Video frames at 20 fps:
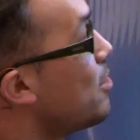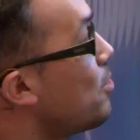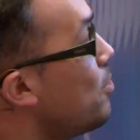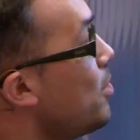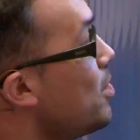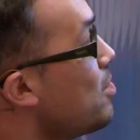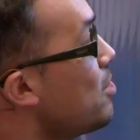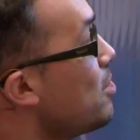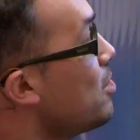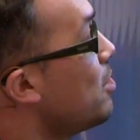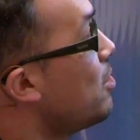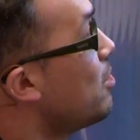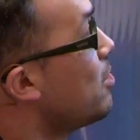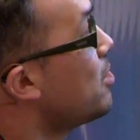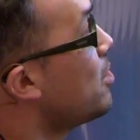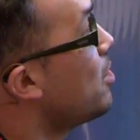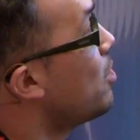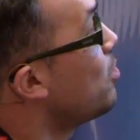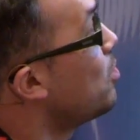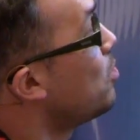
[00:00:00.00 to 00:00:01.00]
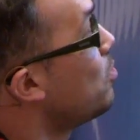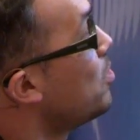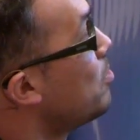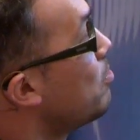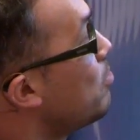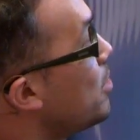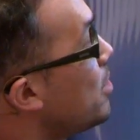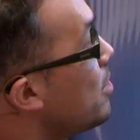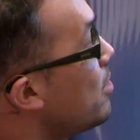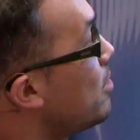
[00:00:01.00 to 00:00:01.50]
question now is how do we
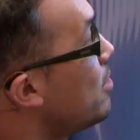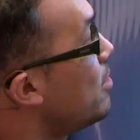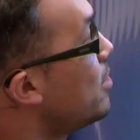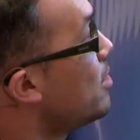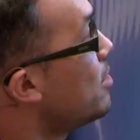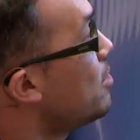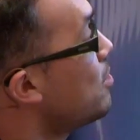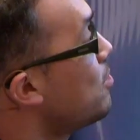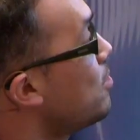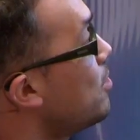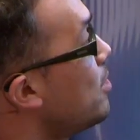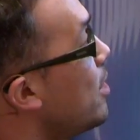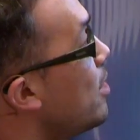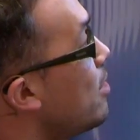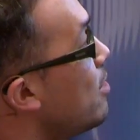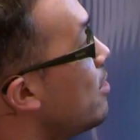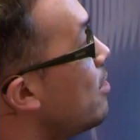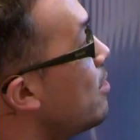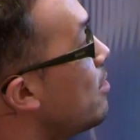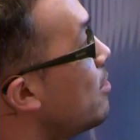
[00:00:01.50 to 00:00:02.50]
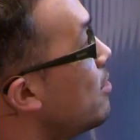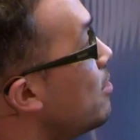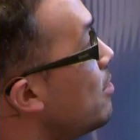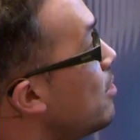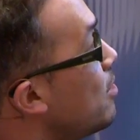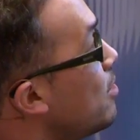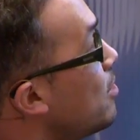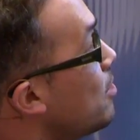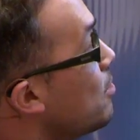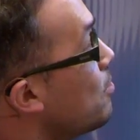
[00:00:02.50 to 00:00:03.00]
bring this together
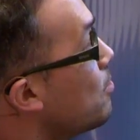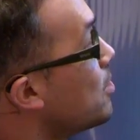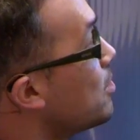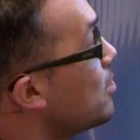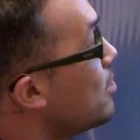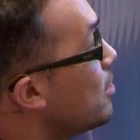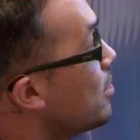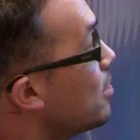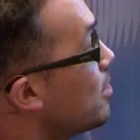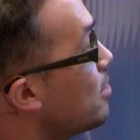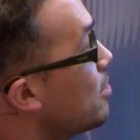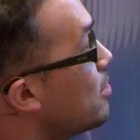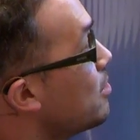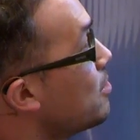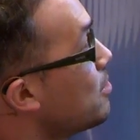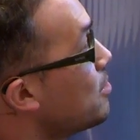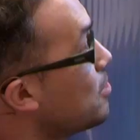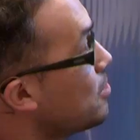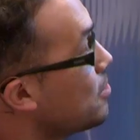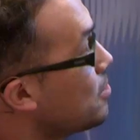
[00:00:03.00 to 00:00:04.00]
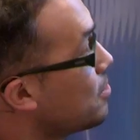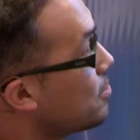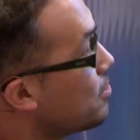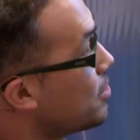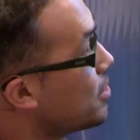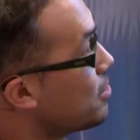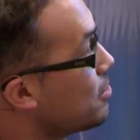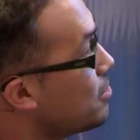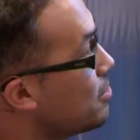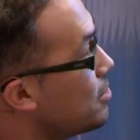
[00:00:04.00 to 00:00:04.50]
with this?
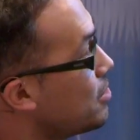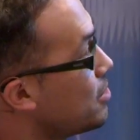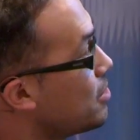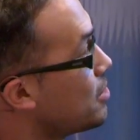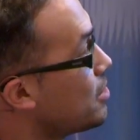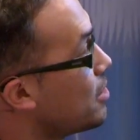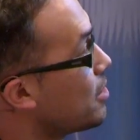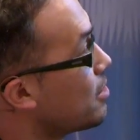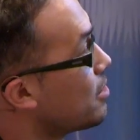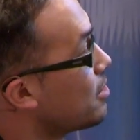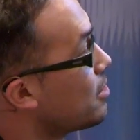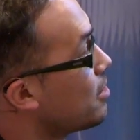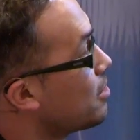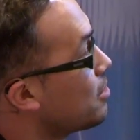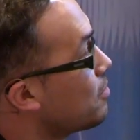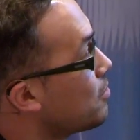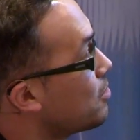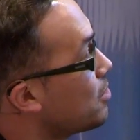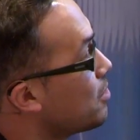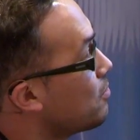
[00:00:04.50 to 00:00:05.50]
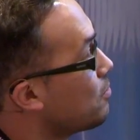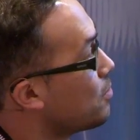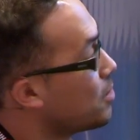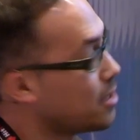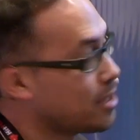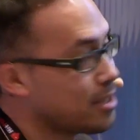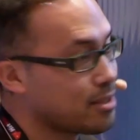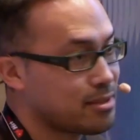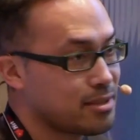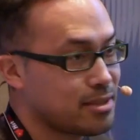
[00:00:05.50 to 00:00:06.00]
Right, so this is like the kind of stuff we
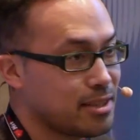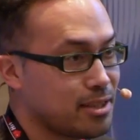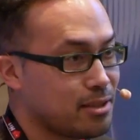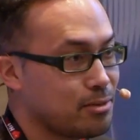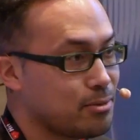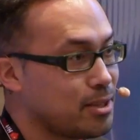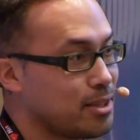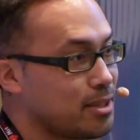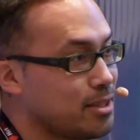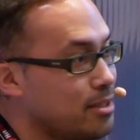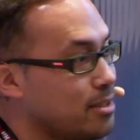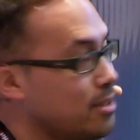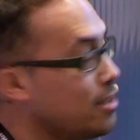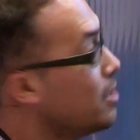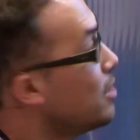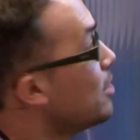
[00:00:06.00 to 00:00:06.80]
can scale well.